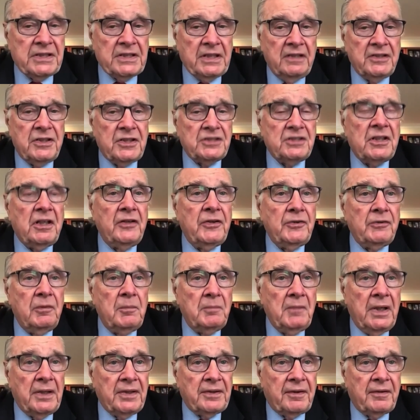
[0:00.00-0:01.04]
say just under a
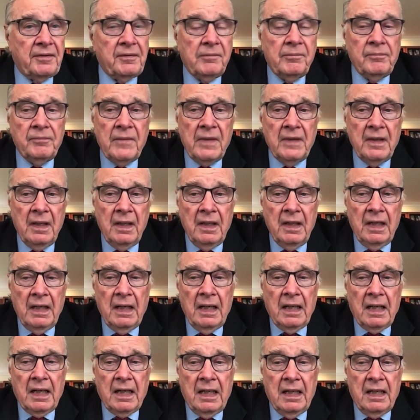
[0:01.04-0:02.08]
month,
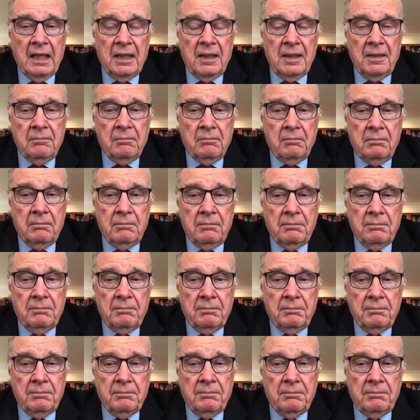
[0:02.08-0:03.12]
um,
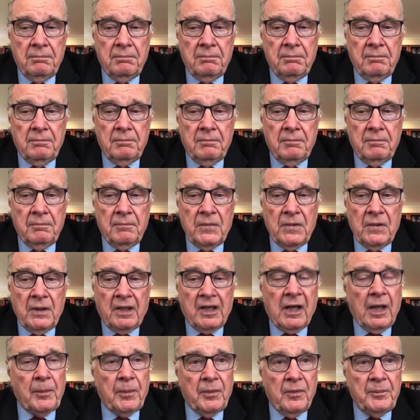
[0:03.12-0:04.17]
a
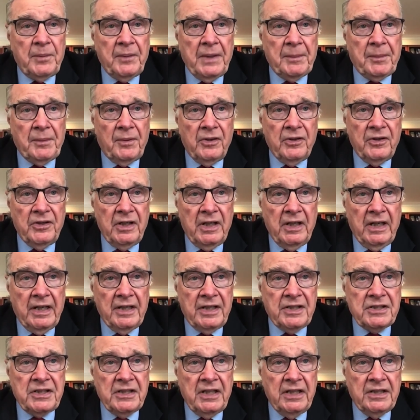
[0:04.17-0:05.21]
couple of people in the
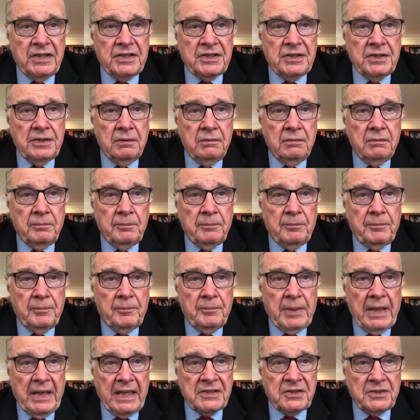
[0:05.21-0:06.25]
United States
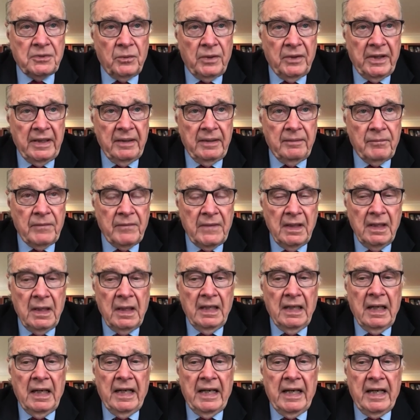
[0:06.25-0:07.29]
passed away,
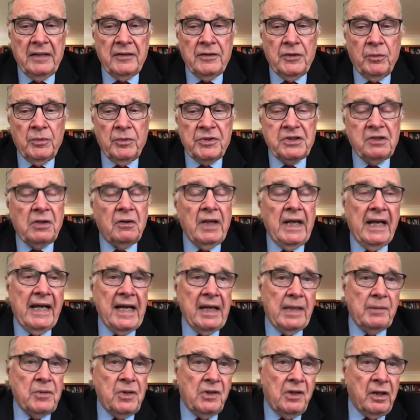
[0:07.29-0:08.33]
and there was a
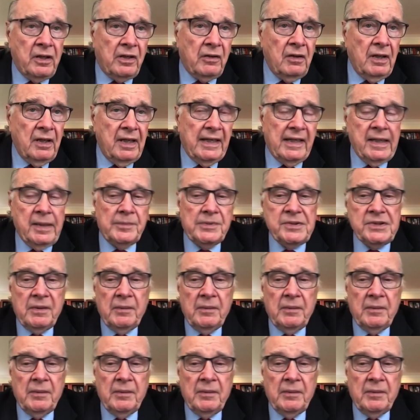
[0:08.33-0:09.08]
lab, Cutter Labs,